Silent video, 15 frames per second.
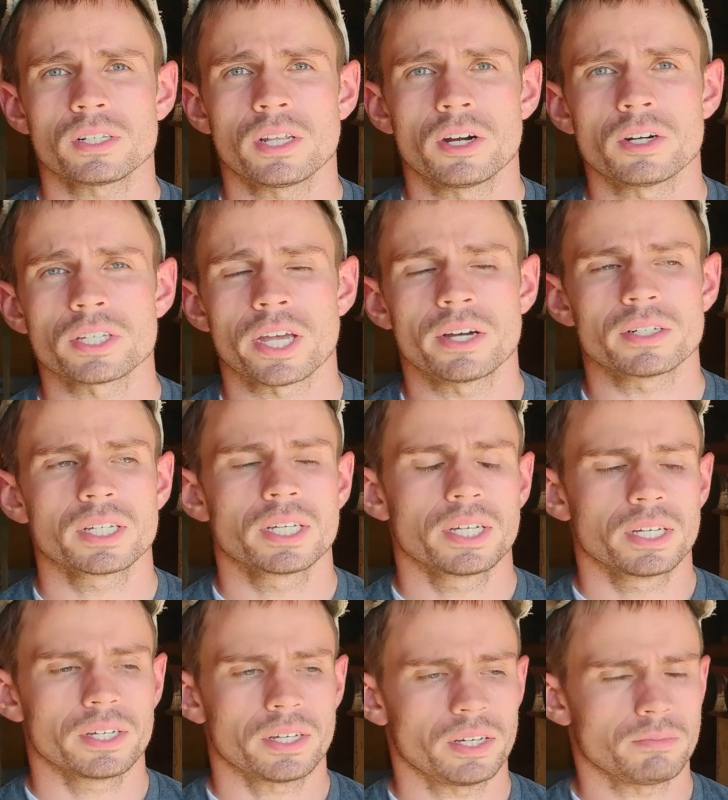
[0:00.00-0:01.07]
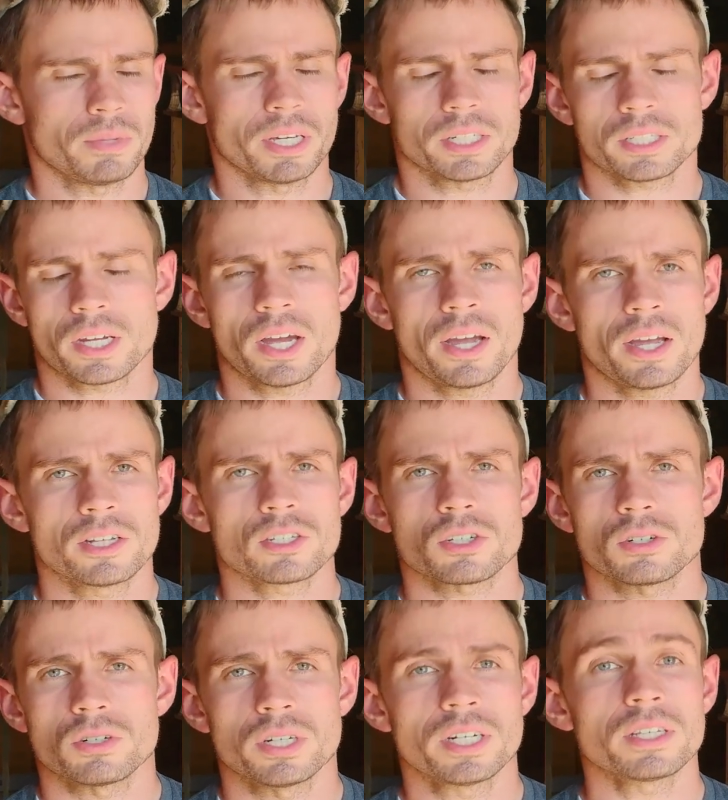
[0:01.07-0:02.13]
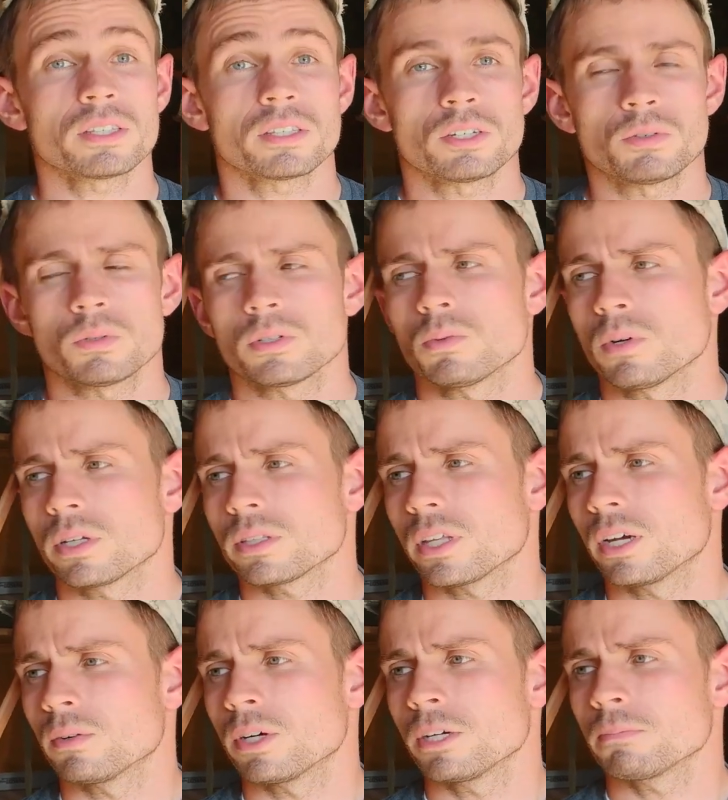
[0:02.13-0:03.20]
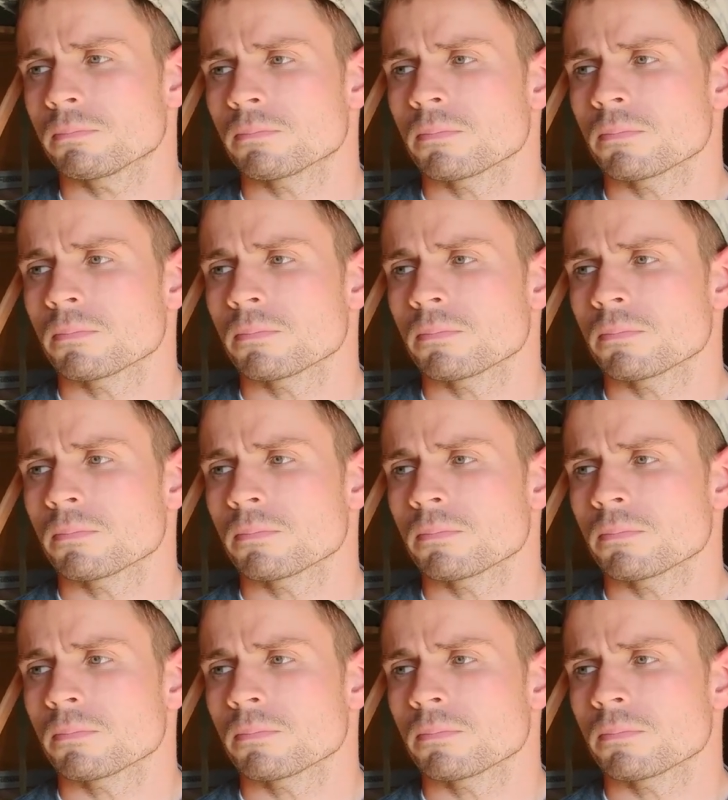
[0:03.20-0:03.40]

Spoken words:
the letters out and make signs or anything you really want that way.